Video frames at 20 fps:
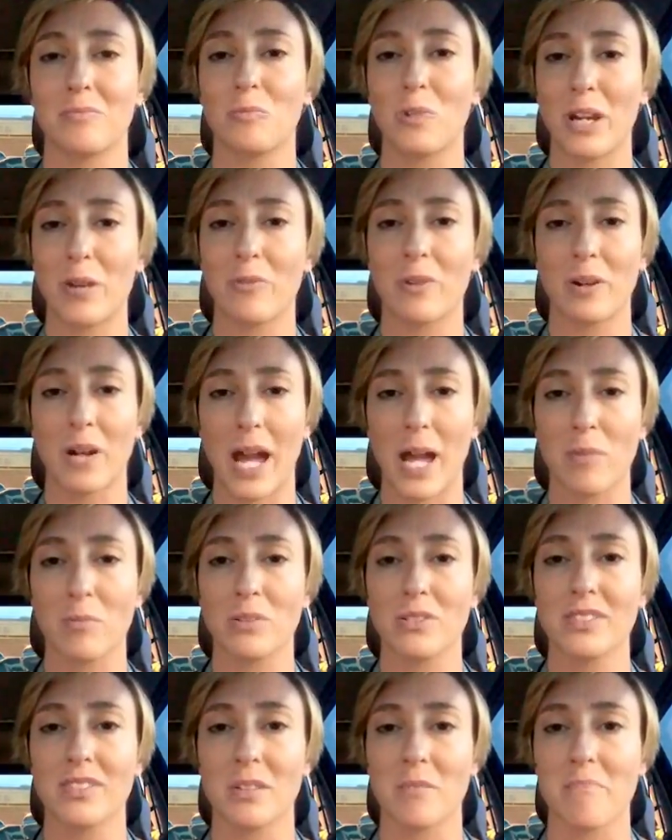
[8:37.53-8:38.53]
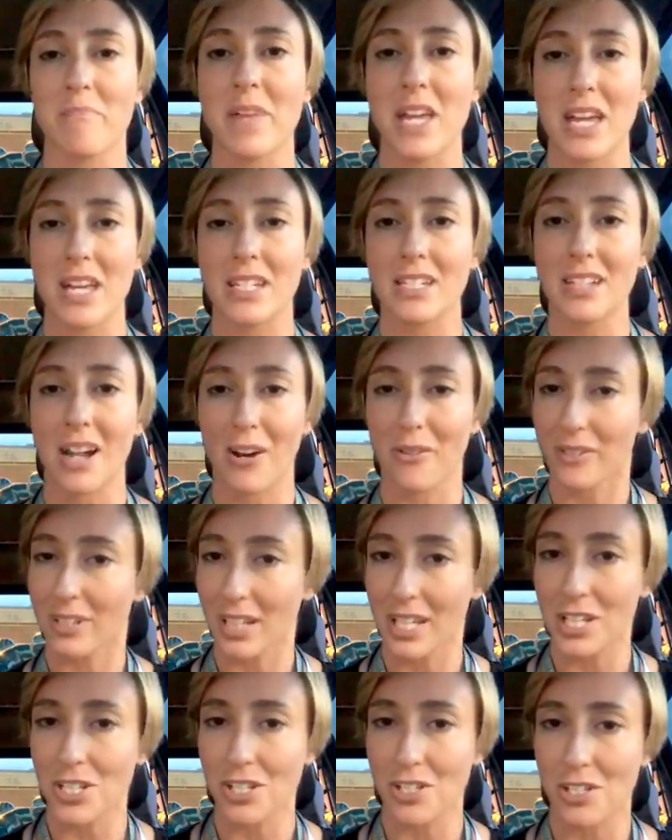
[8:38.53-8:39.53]
we were able to mend our
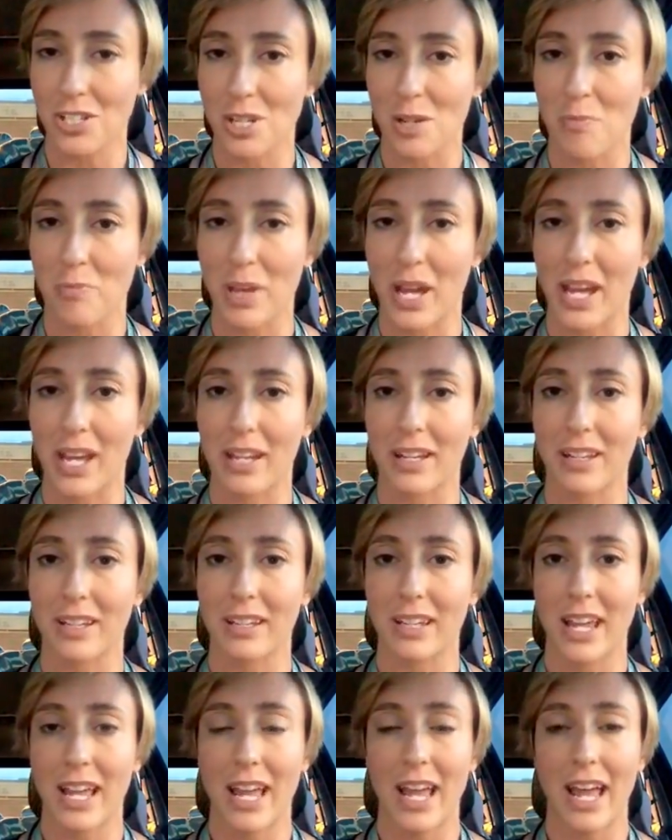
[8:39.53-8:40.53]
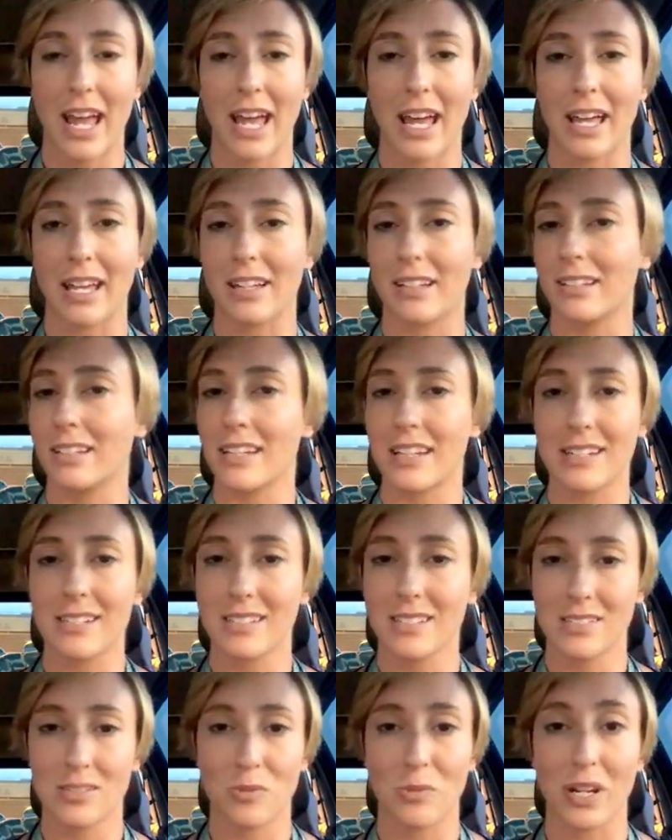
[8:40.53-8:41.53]
relationship, and
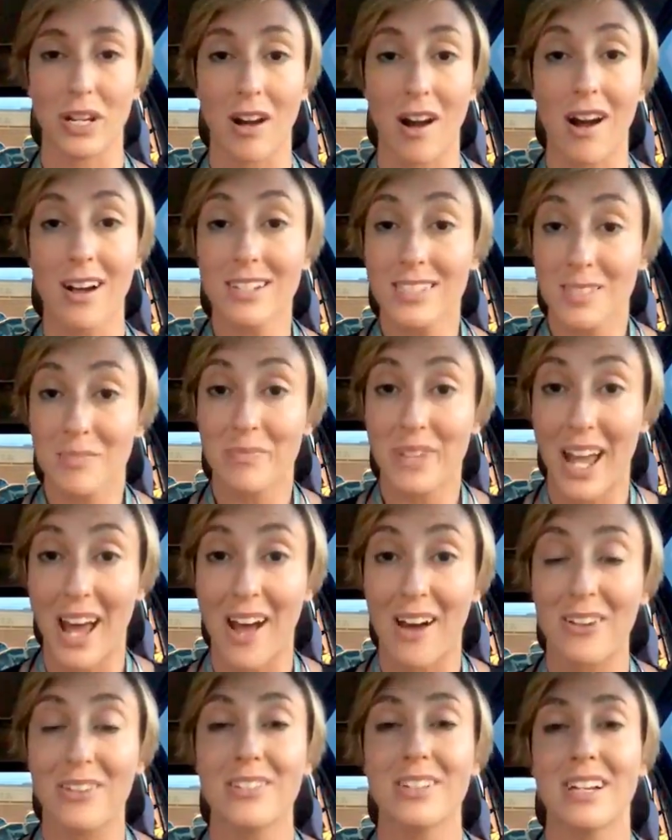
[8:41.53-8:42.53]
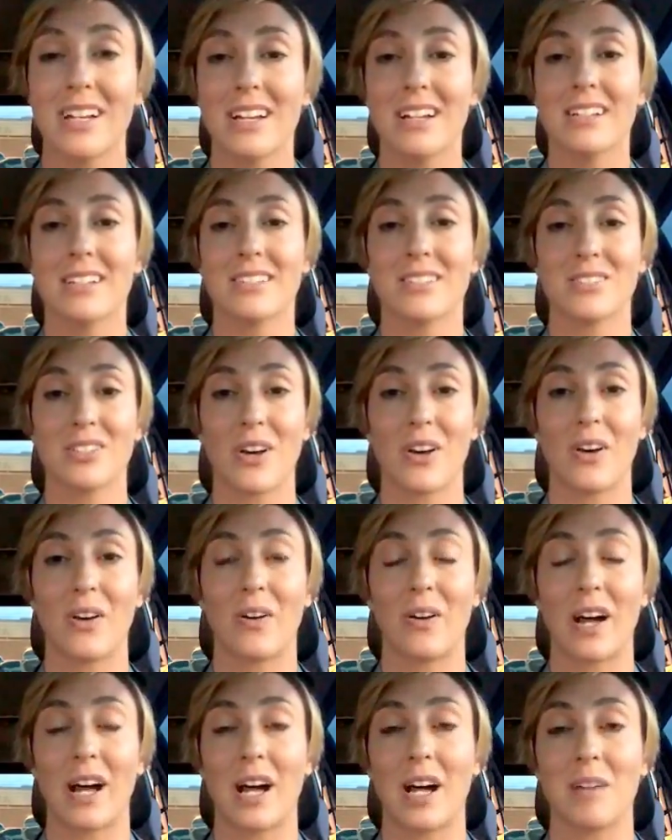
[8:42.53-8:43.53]
it's doing awesome now. So,
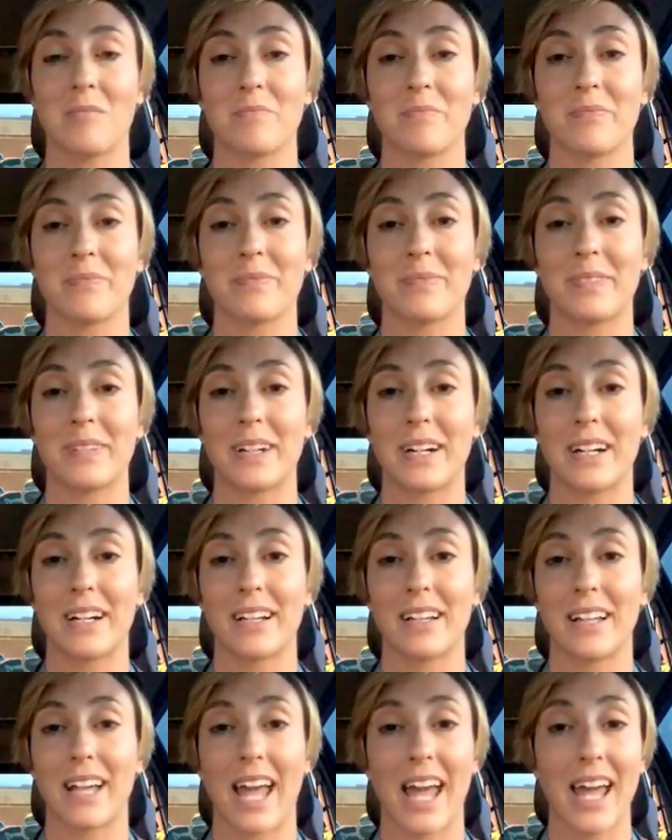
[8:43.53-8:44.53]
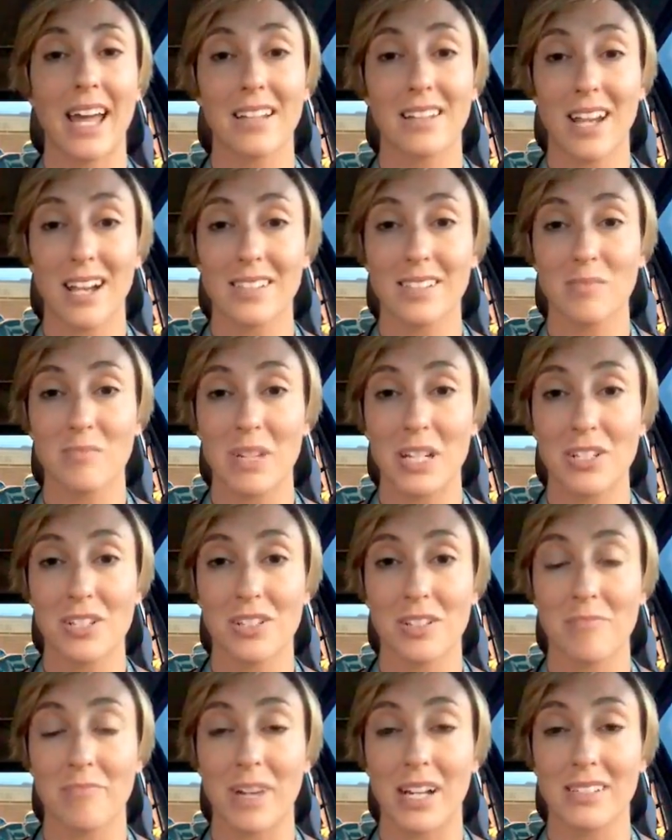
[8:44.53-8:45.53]
and not to
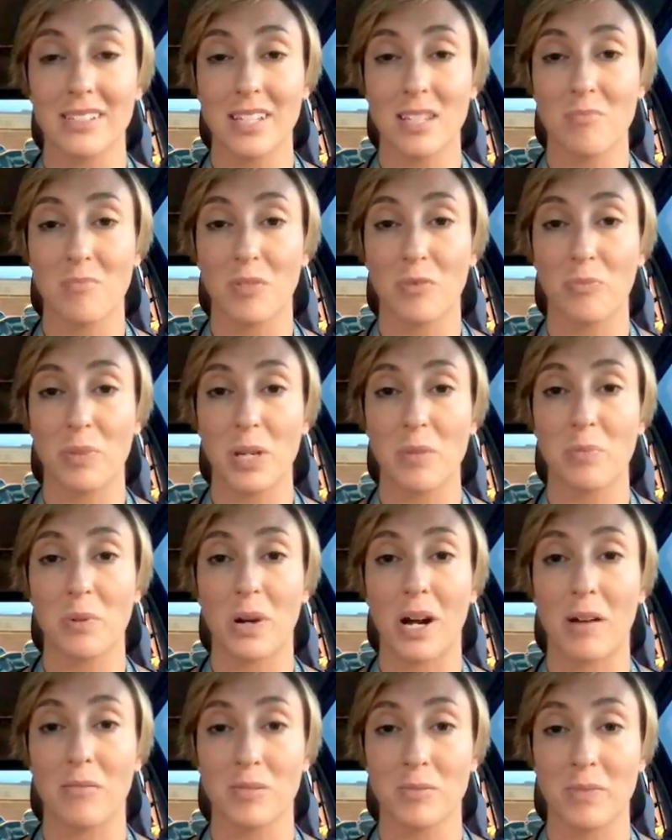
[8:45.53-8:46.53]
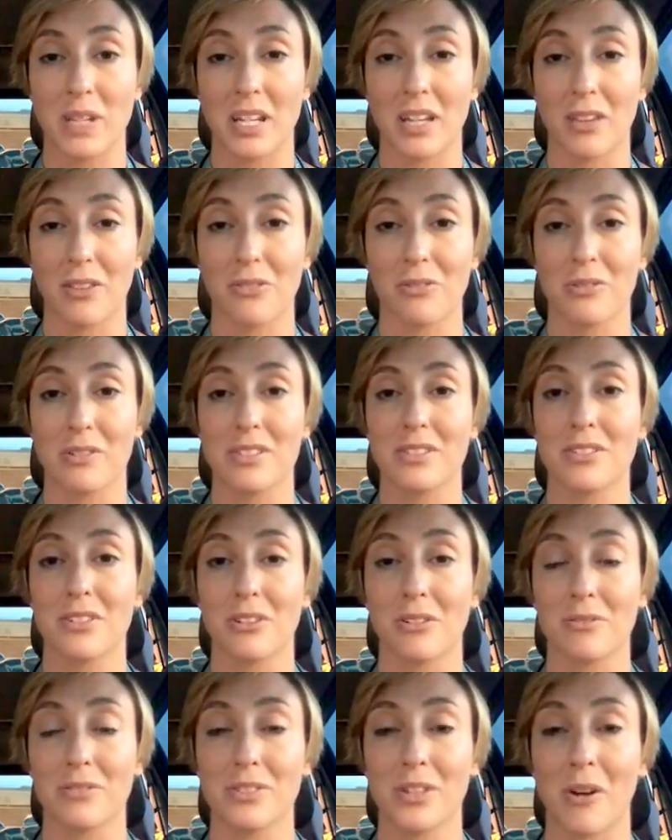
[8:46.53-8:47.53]
mention my team of people helped me get through it
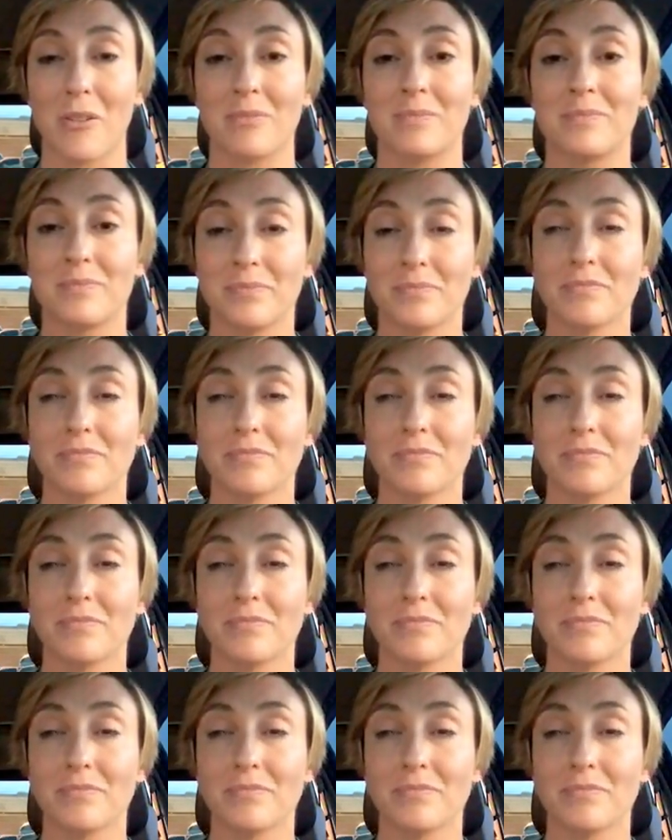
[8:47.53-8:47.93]
too. So